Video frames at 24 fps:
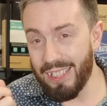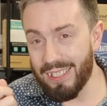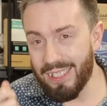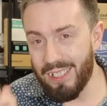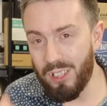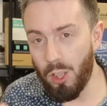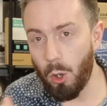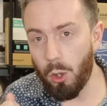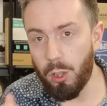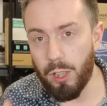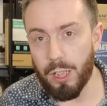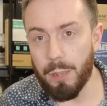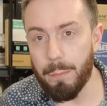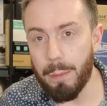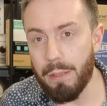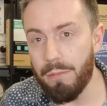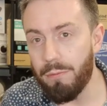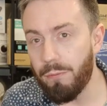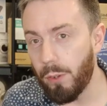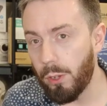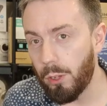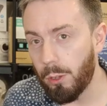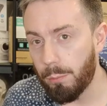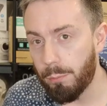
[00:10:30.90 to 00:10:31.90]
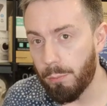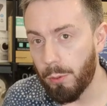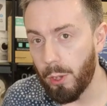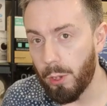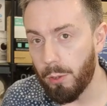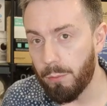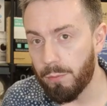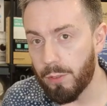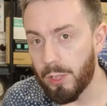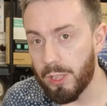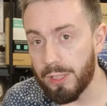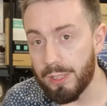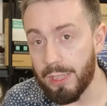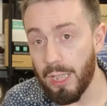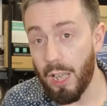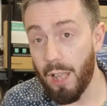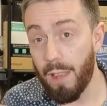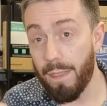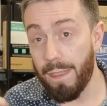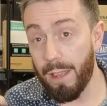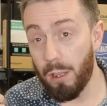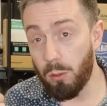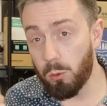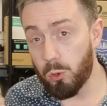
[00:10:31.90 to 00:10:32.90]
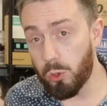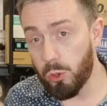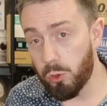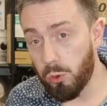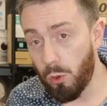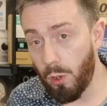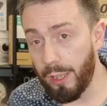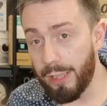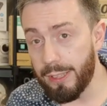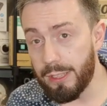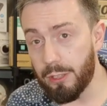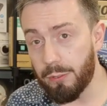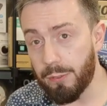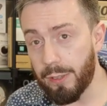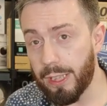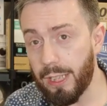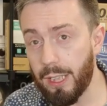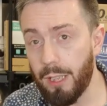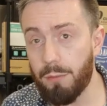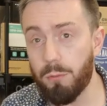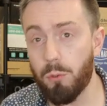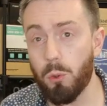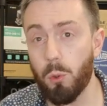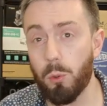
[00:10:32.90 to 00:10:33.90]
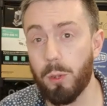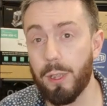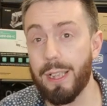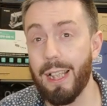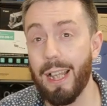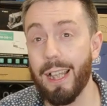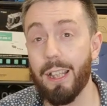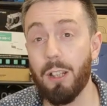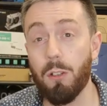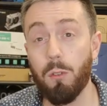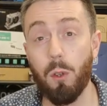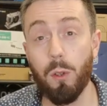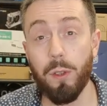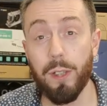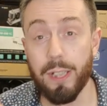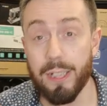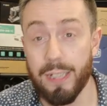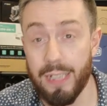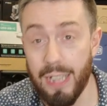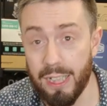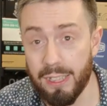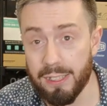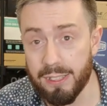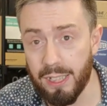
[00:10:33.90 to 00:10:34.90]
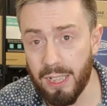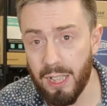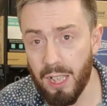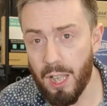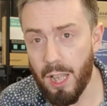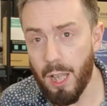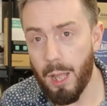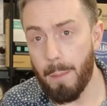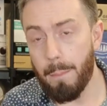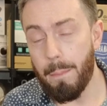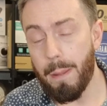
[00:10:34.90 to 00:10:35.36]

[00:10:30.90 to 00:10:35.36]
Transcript: it's not going to be foolproof because they'll try to recover all the data on the disk,